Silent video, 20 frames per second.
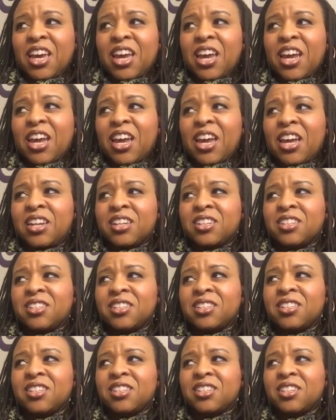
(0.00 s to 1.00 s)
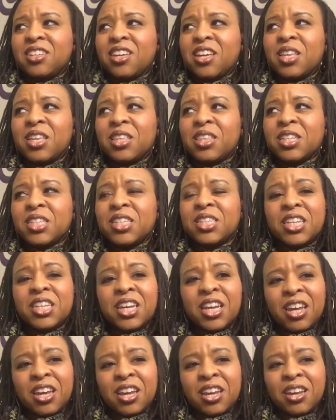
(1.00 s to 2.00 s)
And then the
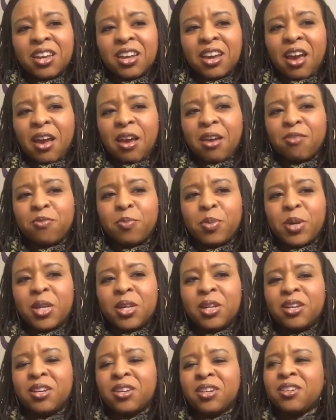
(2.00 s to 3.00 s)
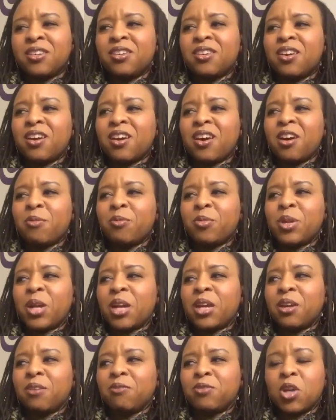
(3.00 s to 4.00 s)
singing, I have been, when I
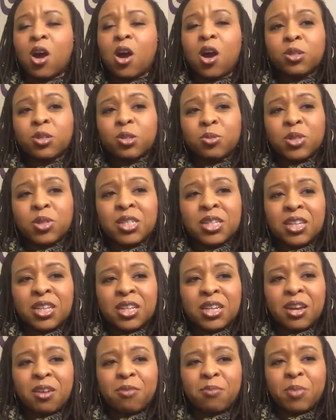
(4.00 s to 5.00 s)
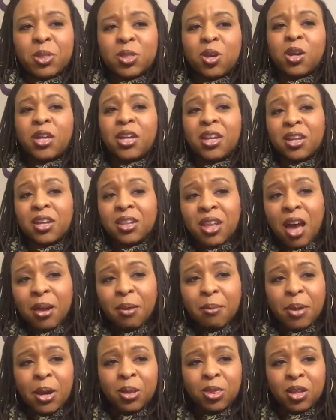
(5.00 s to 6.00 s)
give talks recently, I've been talking a lot
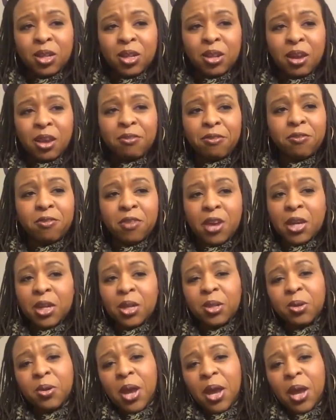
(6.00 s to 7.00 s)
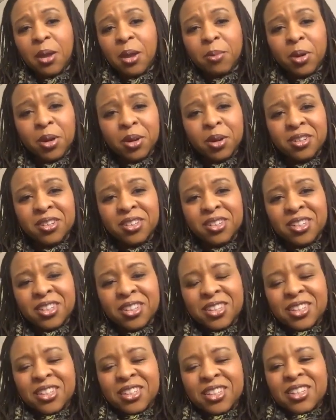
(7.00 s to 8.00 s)
about the life of Fannie Lou Hamer,
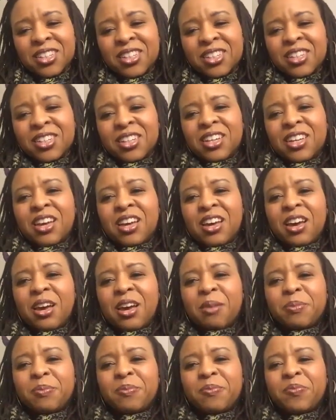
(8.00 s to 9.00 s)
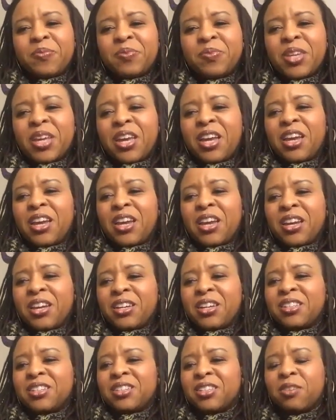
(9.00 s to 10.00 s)

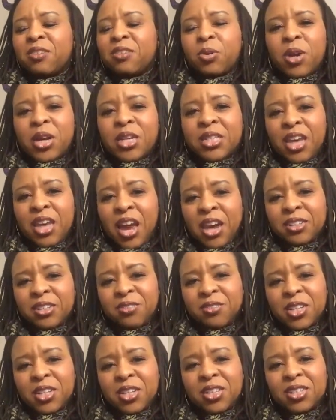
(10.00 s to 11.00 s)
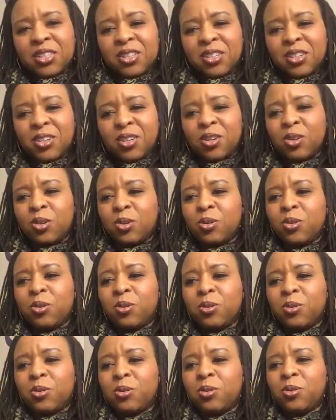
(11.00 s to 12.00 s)
a civil rights activist
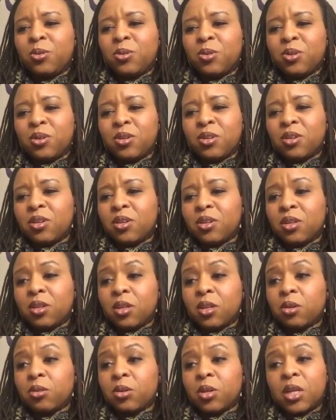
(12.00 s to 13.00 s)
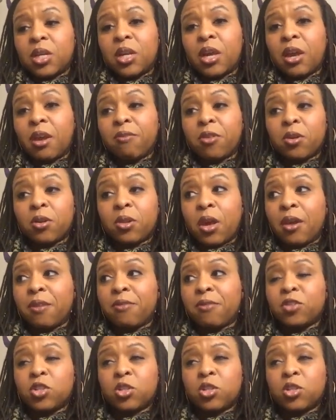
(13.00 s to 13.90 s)
who literally gave her life.